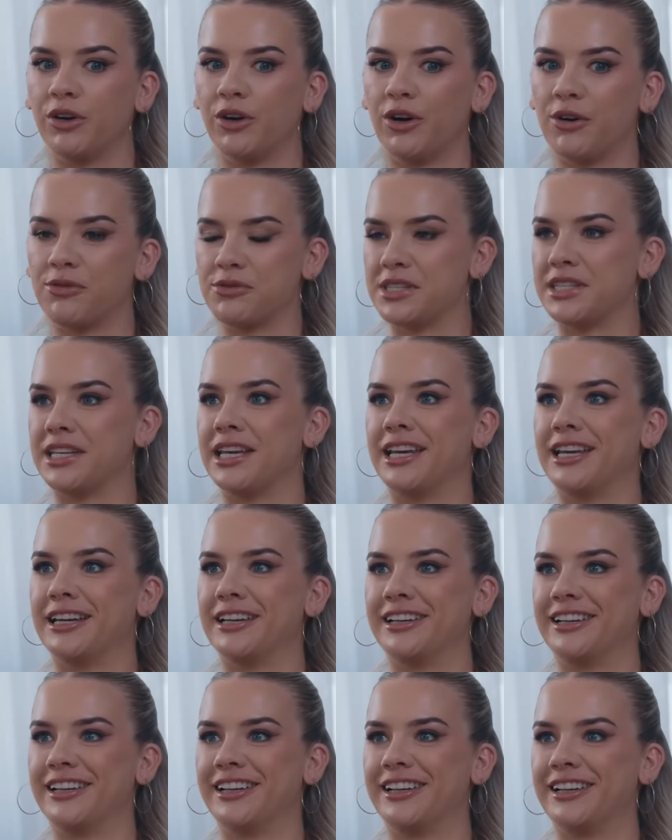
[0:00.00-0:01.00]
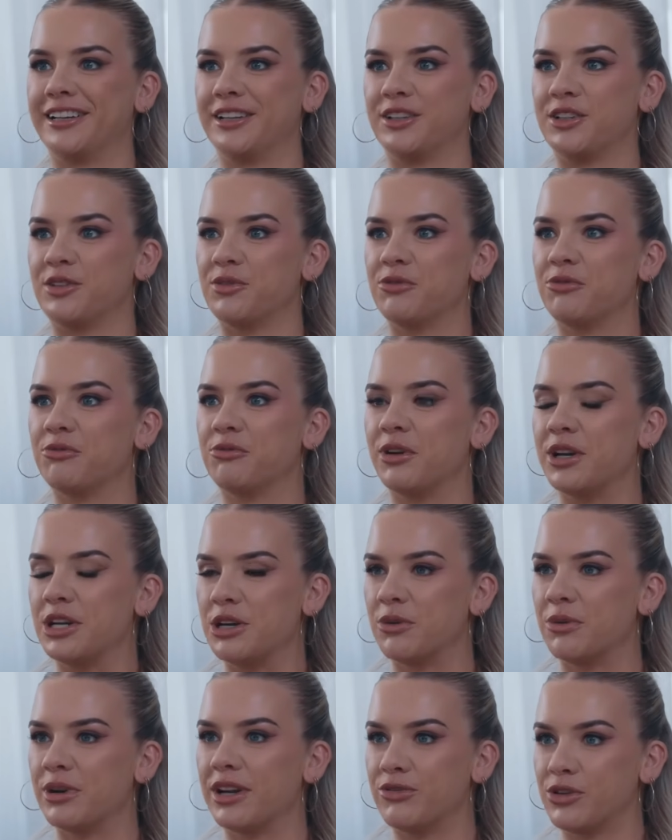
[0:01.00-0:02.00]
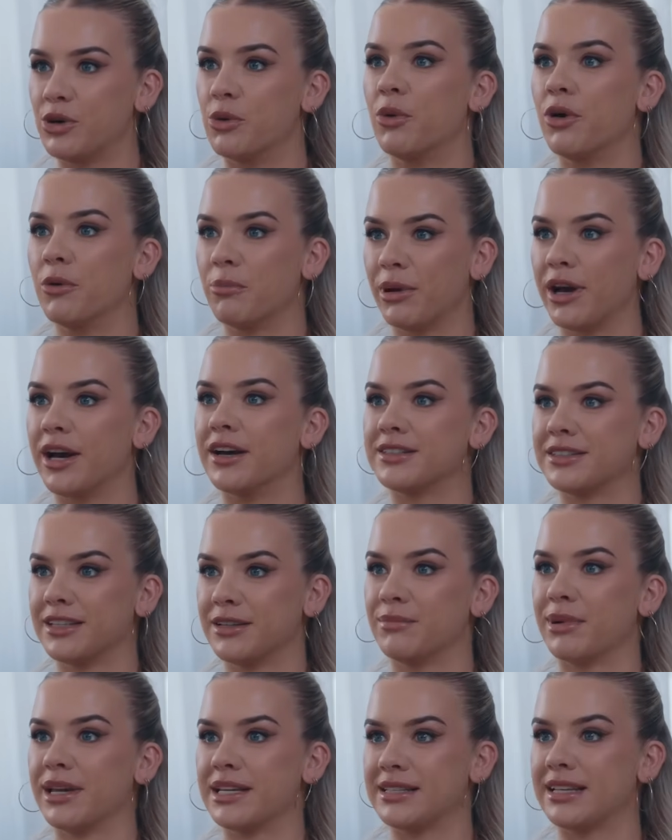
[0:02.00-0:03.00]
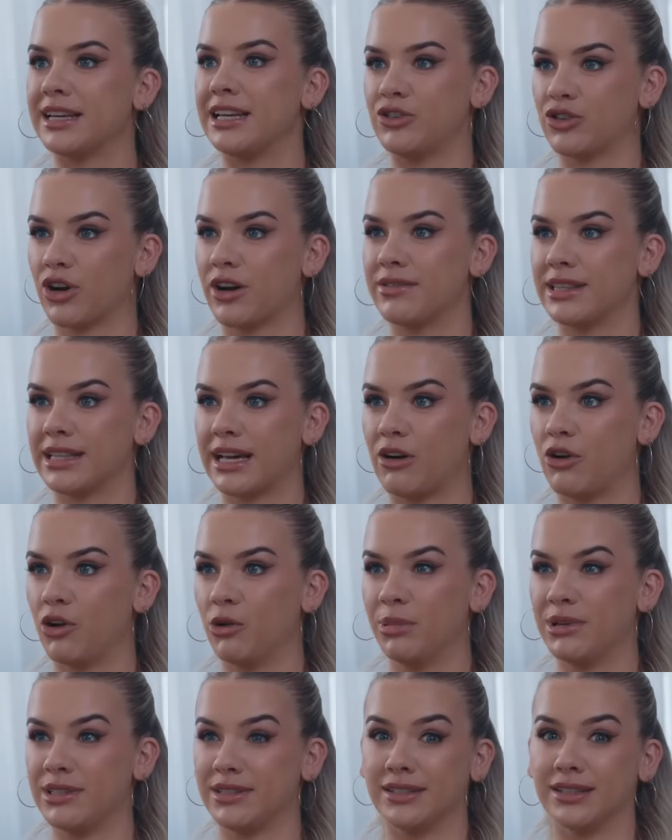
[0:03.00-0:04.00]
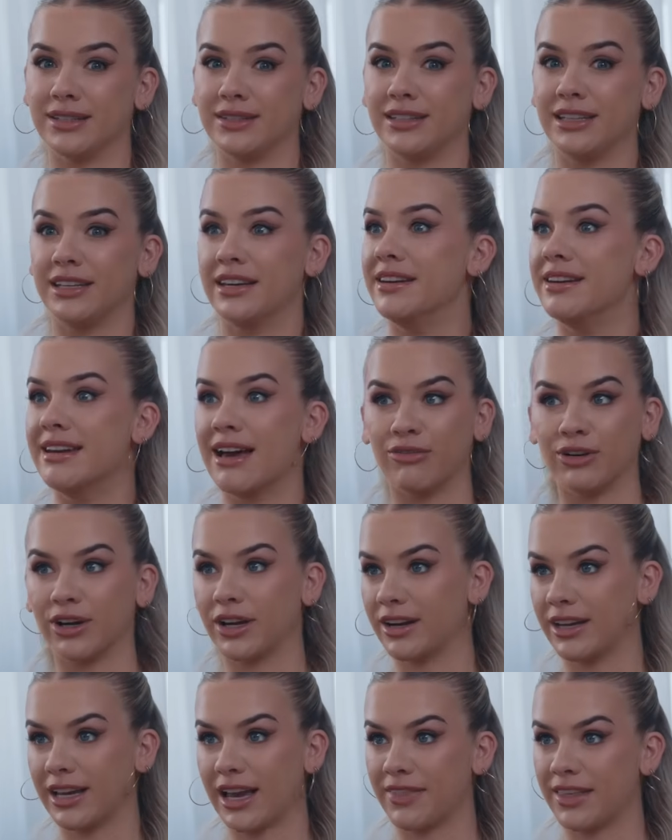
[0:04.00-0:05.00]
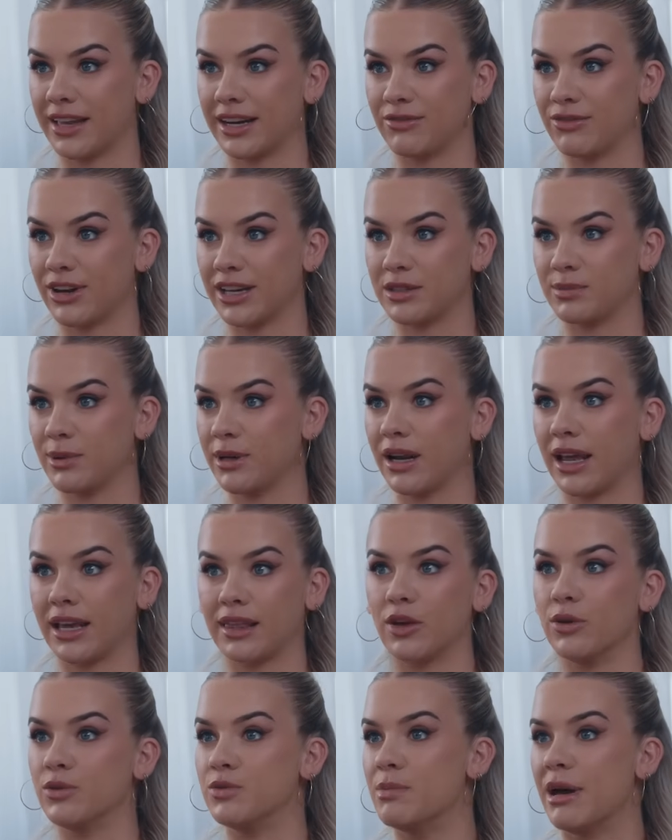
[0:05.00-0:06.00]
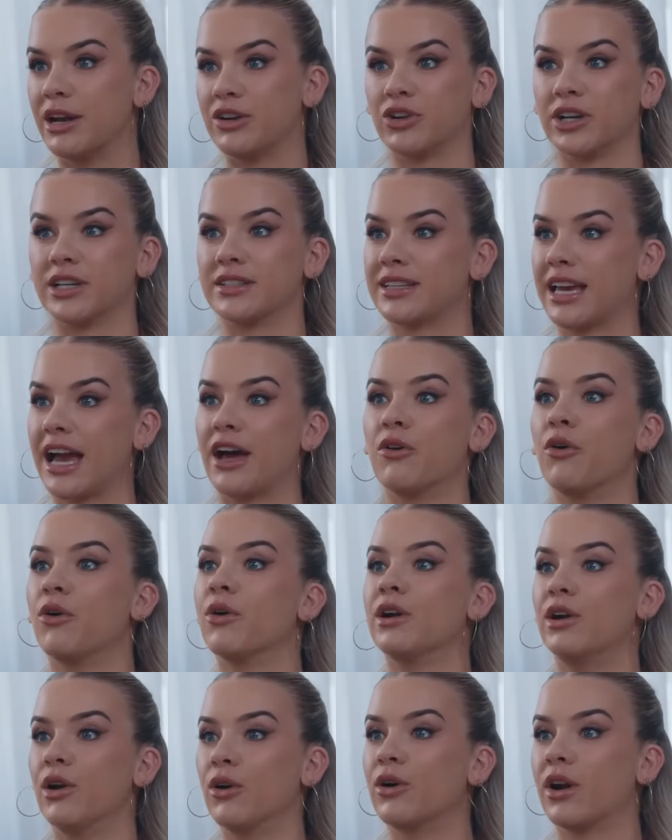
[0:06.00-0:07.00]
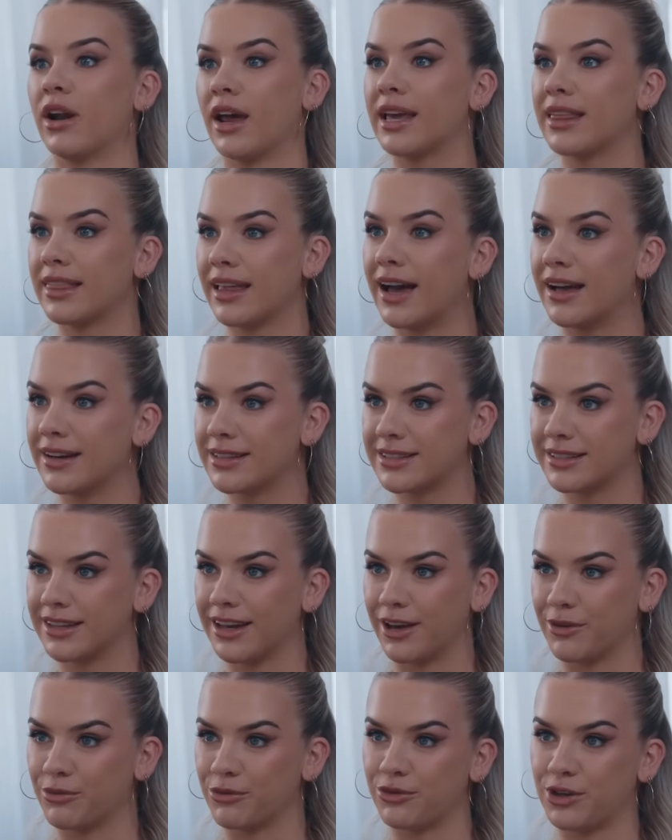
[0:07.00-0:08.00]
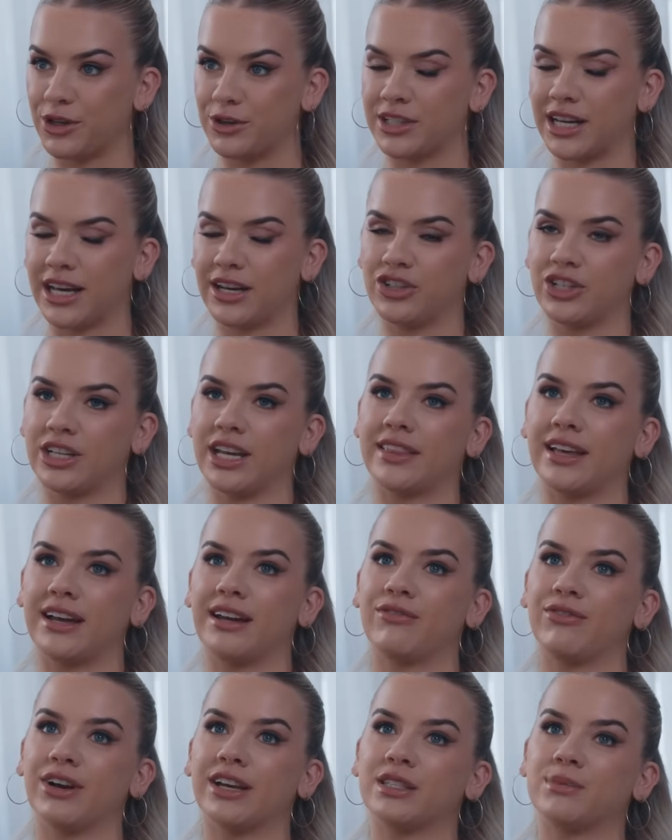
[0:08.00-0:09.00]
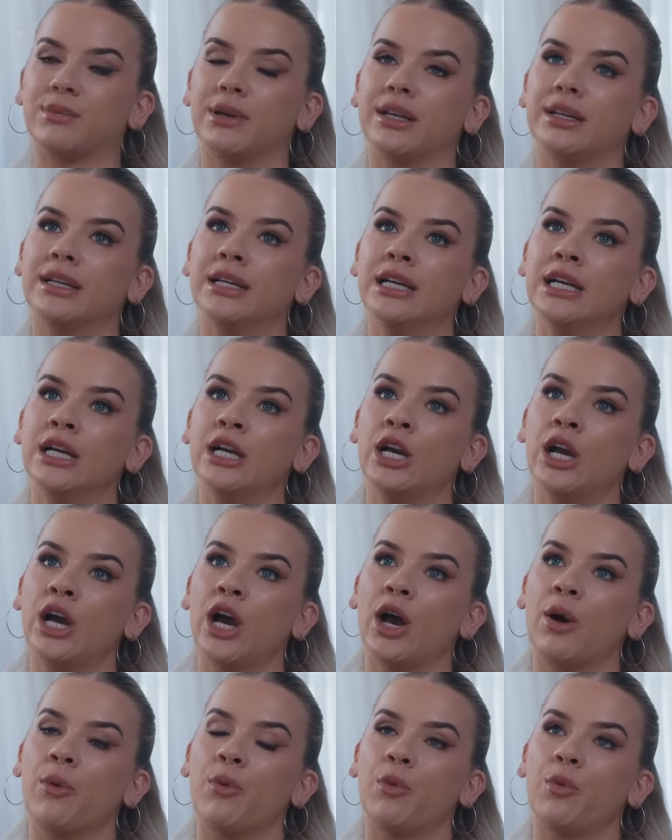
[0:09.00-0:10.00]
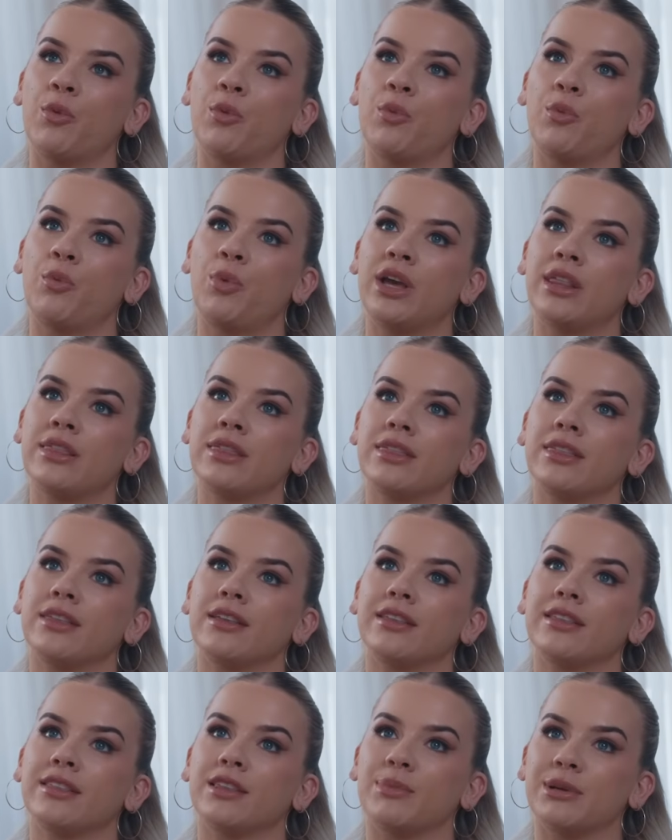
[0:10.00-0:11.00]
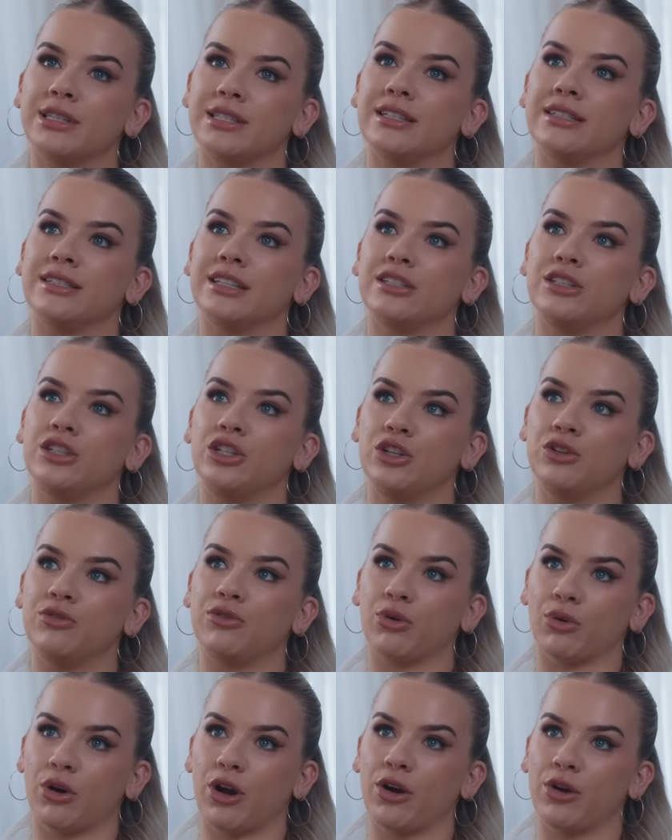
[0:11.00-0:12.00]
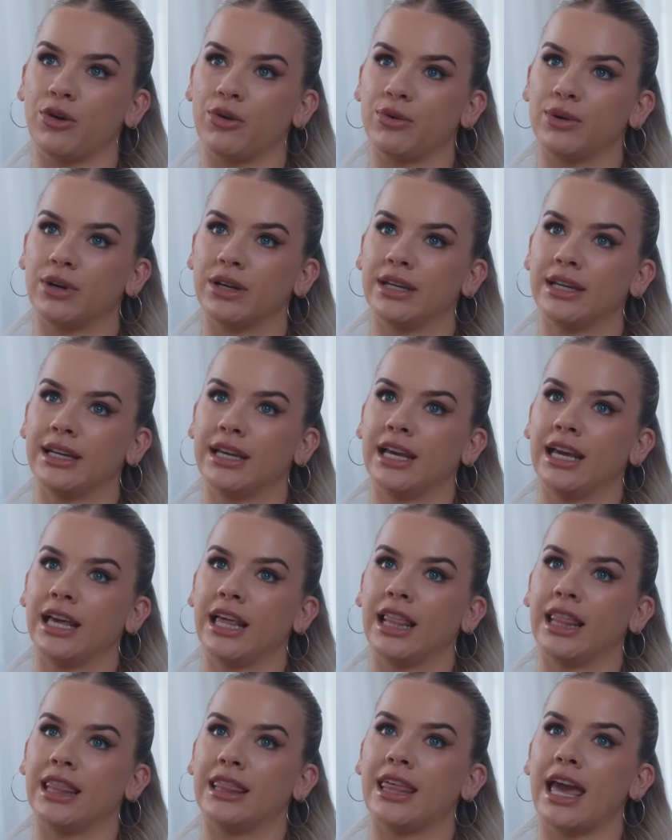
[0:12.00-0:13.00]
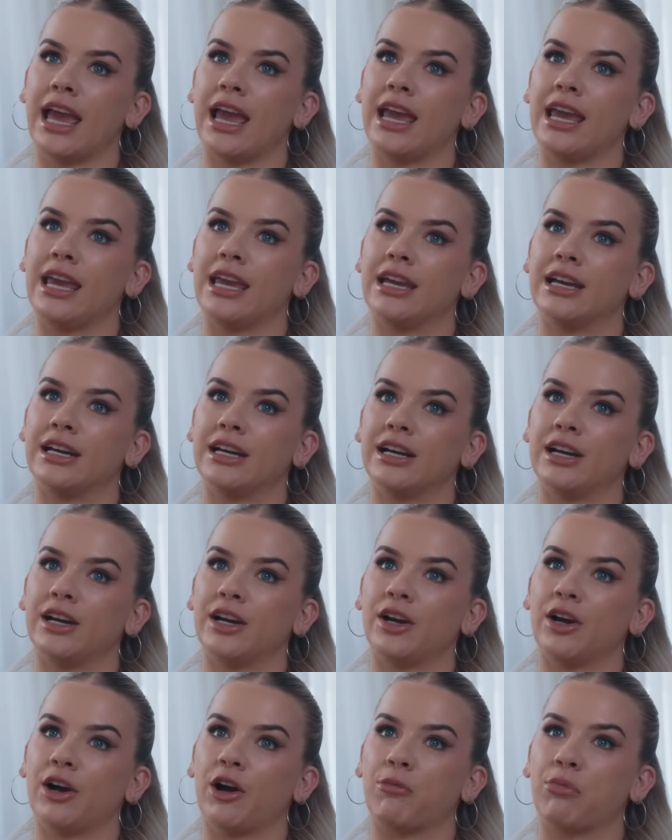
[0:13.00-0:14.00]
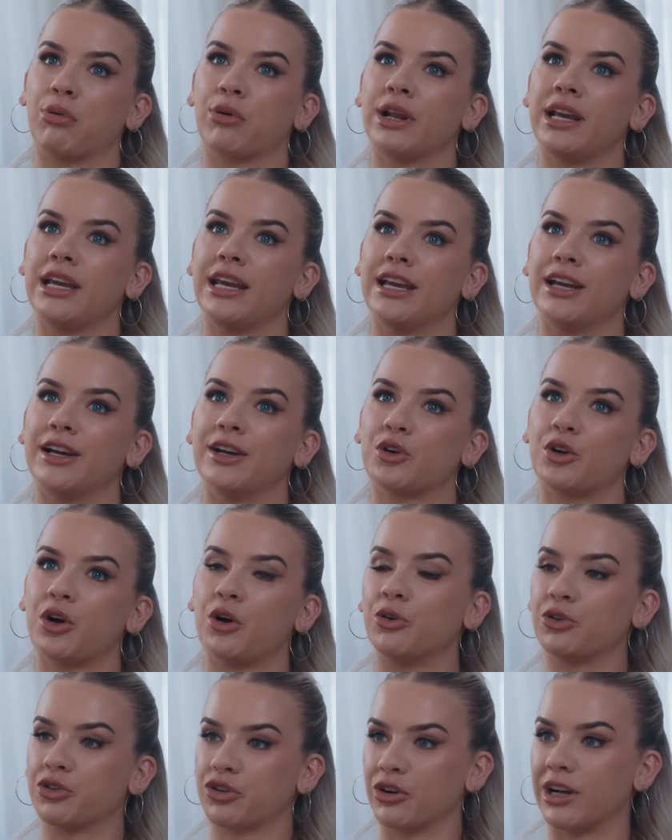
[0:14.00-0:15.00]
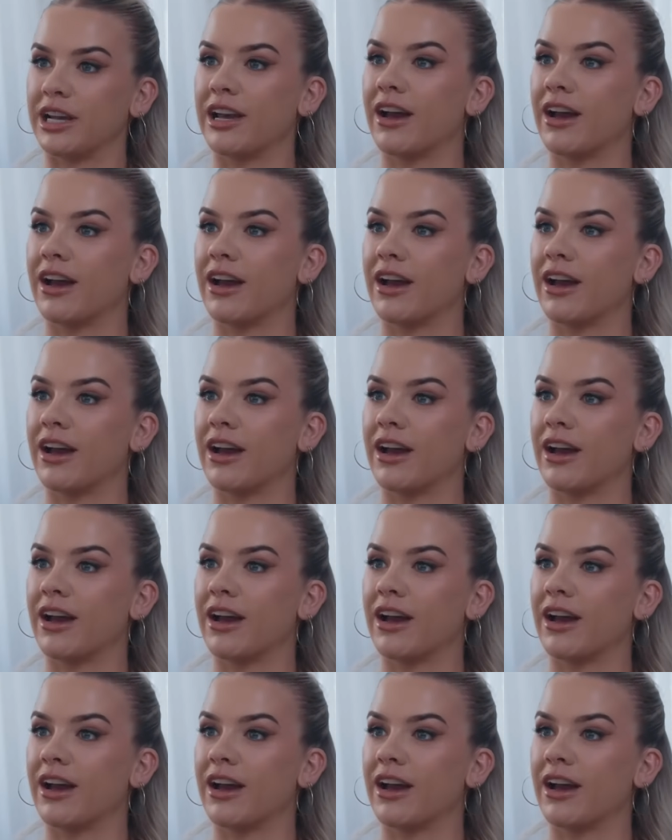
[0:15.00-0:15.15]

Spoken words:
obviously if you're one person basically driving that whole business, you're never going to get that investment. Like those metrics cannot look like that for you to actually get that investment. With the businesses you've grown, they are pretty culturally